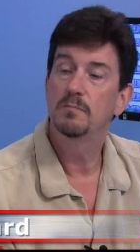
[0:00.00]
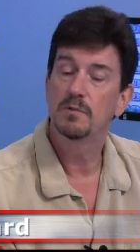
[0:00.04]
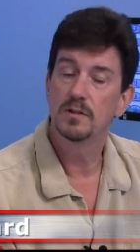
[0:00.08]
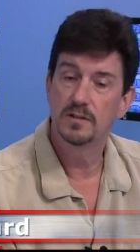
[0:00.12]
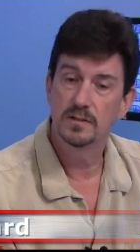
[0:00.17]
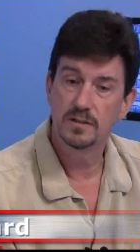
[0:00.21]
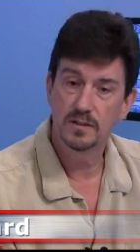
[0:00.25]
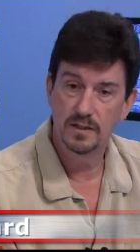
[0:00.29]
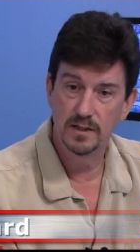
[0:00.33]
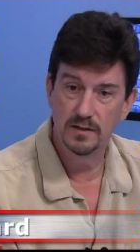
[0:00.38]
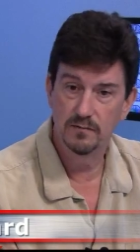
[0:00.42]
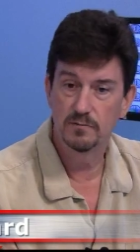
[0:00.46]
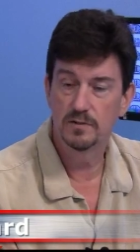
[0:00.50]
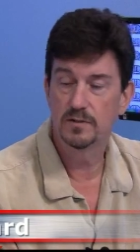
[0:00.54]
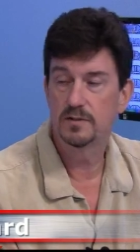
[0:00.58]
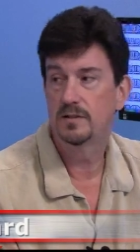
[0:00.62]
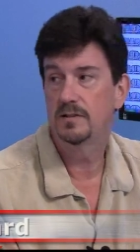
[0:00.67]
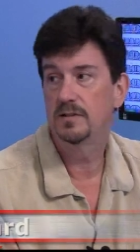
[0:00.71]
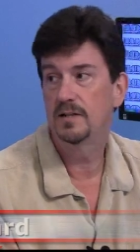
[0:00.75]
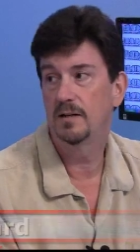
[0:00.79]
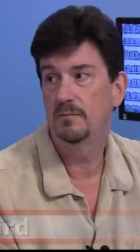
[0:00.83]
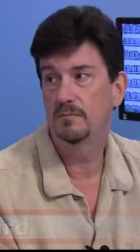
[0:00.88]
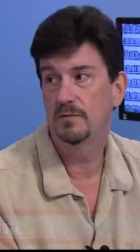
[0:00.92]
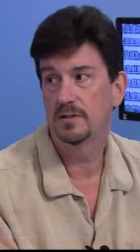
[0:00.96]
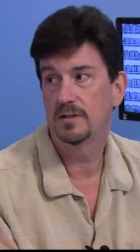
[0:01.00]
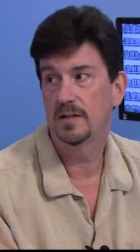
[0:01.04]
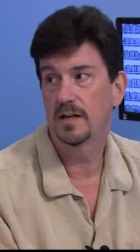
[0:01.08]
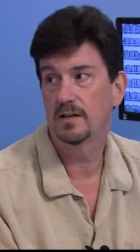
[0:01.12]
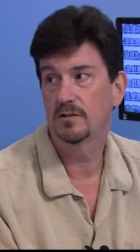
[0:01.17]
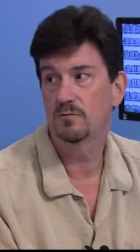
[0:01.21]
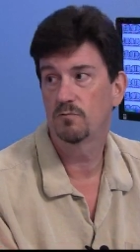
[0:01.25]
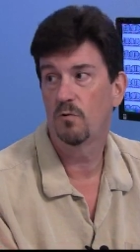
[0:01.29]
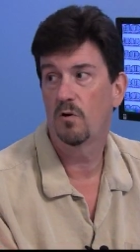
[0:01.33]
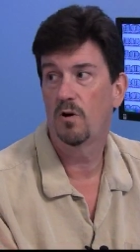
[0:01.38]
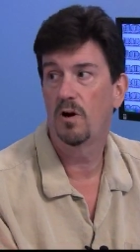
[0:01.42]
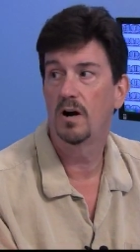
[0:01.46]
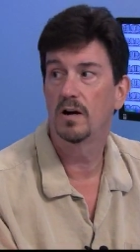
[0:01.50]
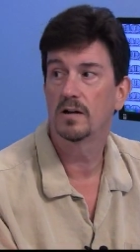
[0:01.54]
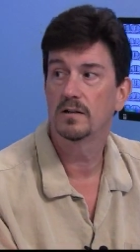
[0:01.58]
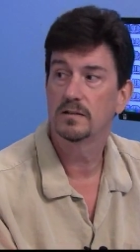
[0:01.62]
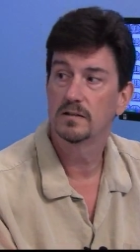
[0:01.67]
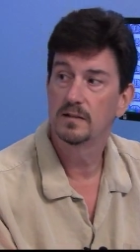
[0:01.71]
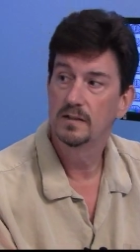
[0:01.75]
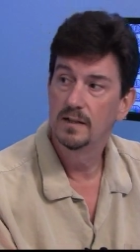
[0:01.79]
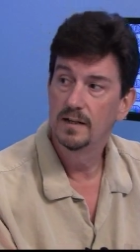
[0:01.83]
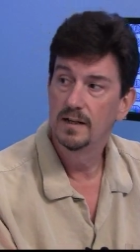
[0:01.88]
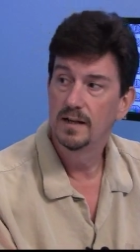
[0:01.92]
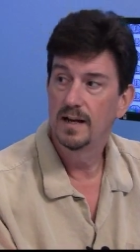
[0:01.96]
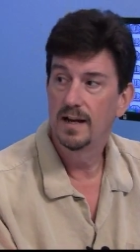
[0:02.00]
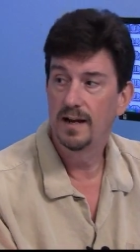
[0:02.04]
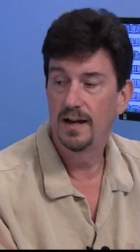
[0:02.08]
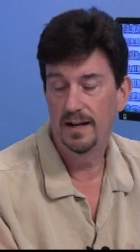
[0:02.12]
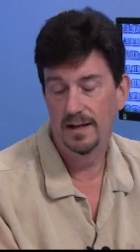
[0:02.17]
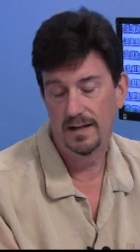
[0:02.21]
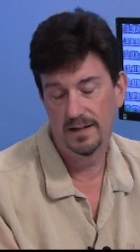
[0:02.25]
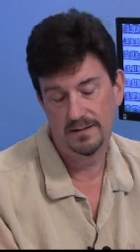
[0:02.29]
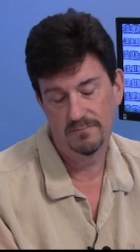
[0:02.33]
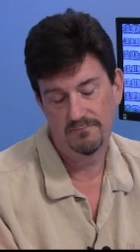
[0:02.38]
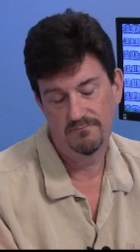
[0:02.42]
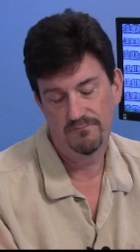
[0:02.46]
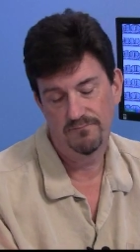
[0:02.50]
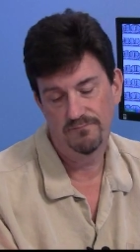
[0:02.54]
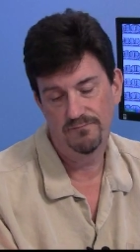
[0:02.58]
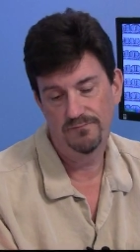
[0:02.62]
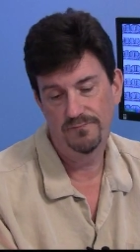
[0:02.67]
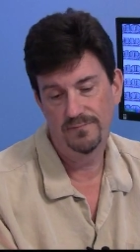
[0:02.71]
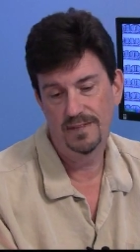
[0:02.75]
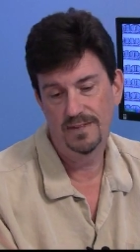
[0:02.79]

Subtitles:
because Cleveland's a team that takes walks. And,